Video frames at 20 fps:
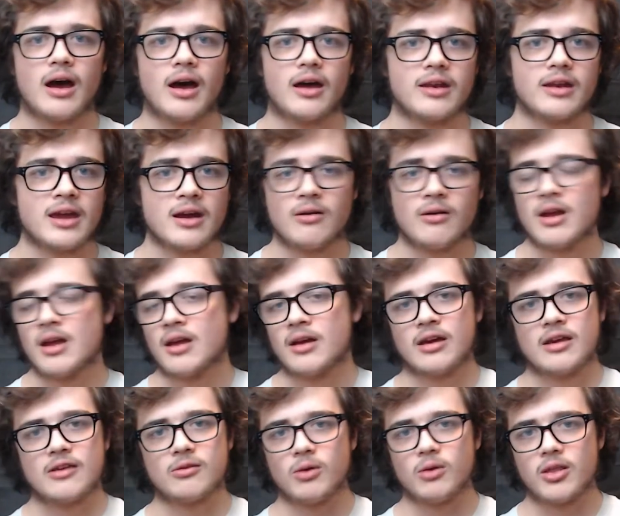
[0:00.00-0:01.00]
Now,
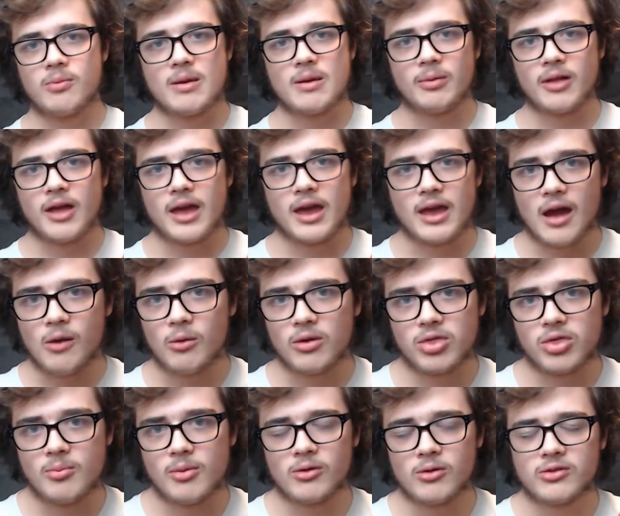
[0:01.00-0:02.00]
he's one of the people I hang out with
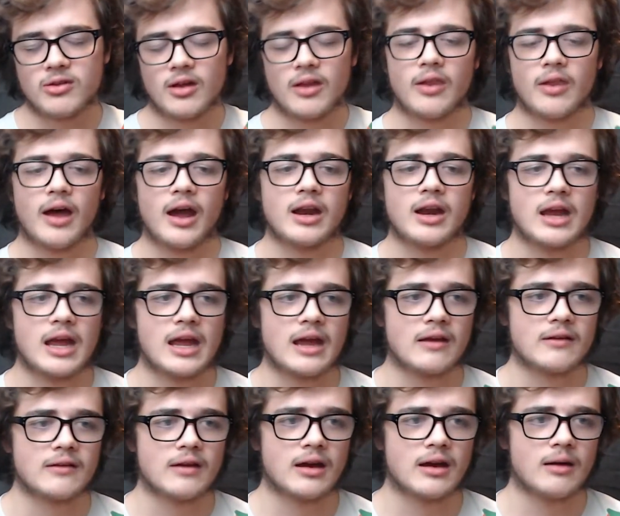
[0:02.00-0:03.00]
the most online,
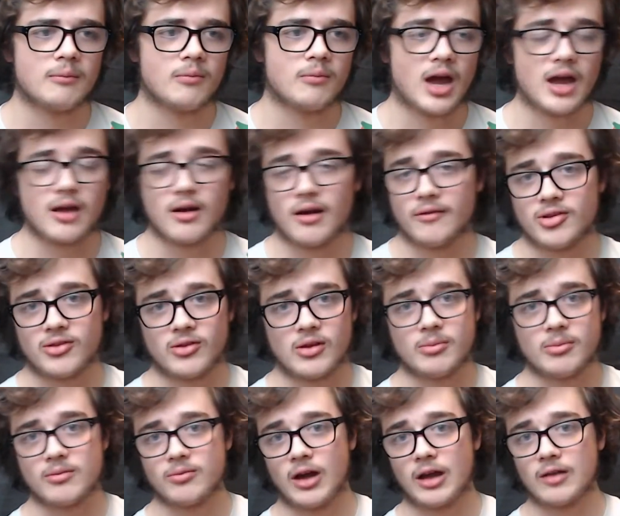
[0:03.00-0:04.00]
and I obviously have
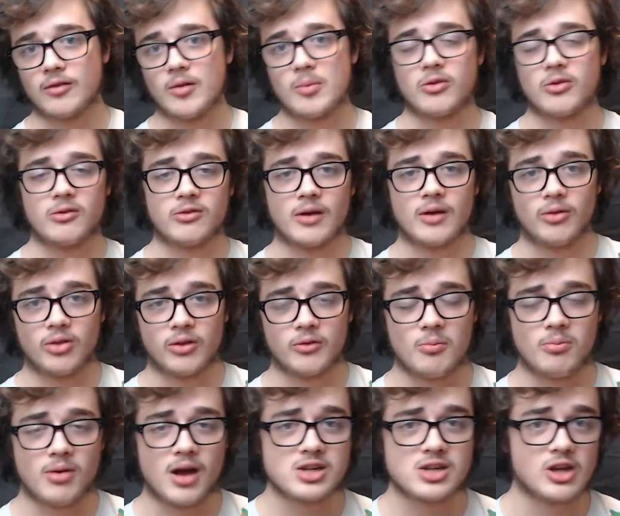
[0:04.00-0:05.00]
invited him to several different
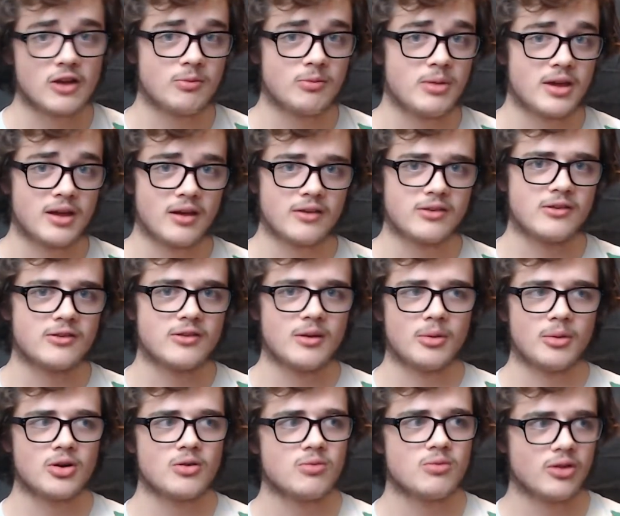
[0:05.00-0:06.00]
projects because he's
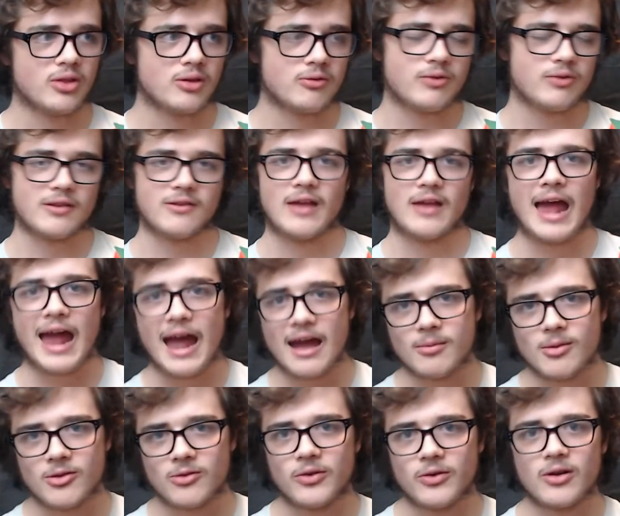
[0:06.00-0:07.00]
someone who really fits that
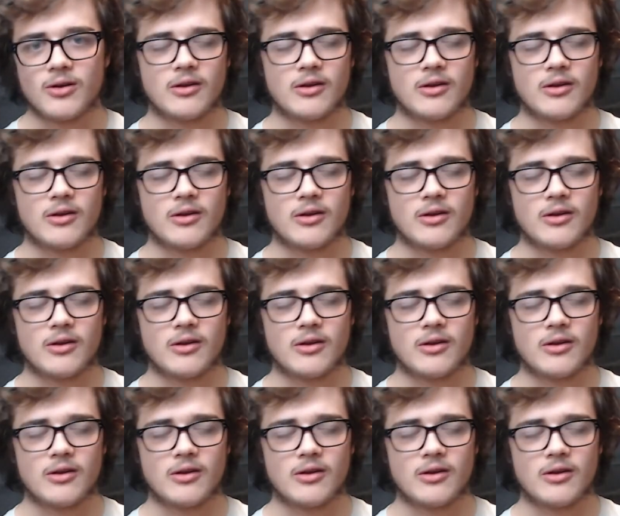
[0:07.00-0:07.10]
atmosphere.